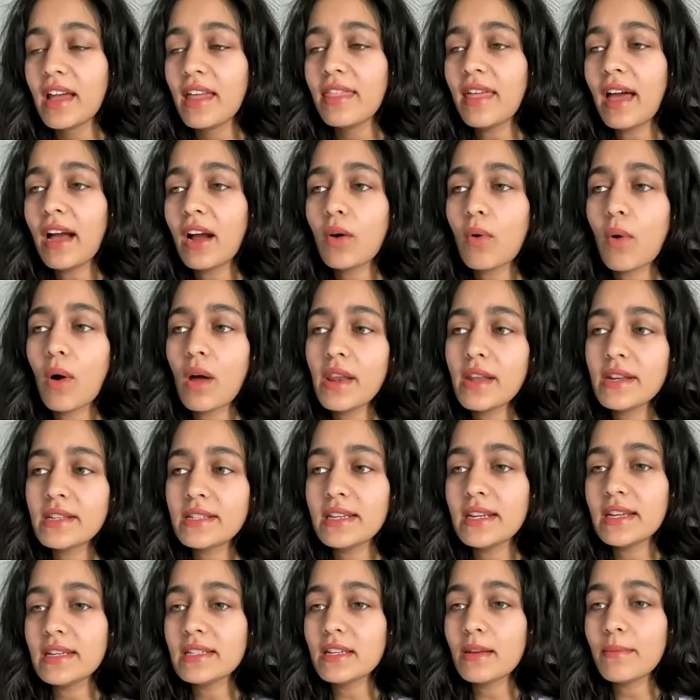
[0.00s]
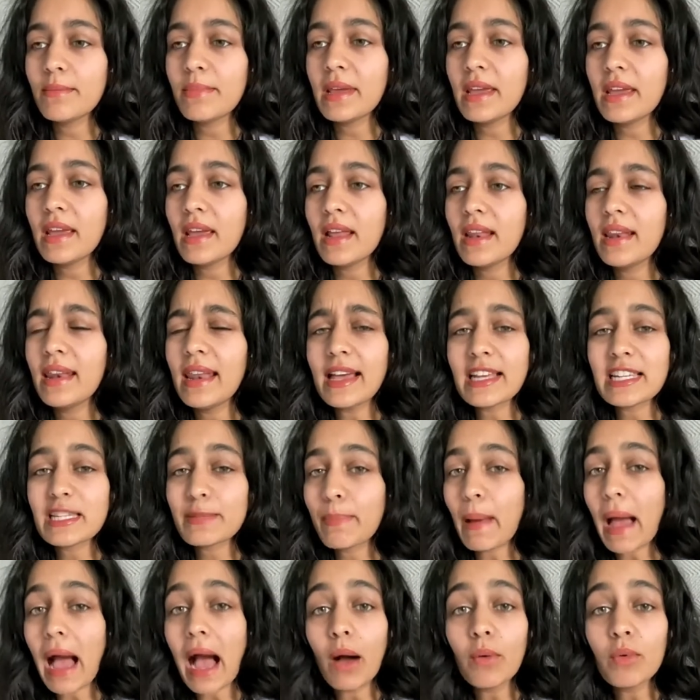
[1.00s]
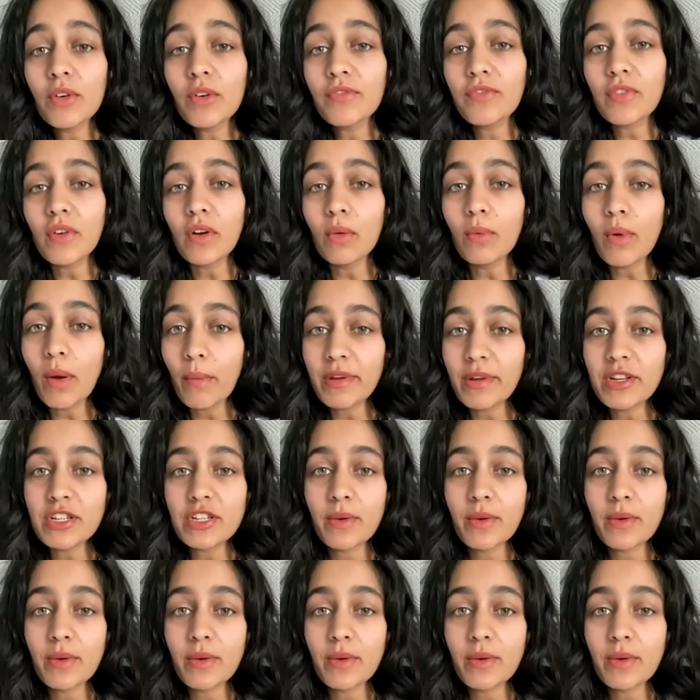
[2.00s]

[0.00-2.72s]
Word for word: that quality to be less powerful when we're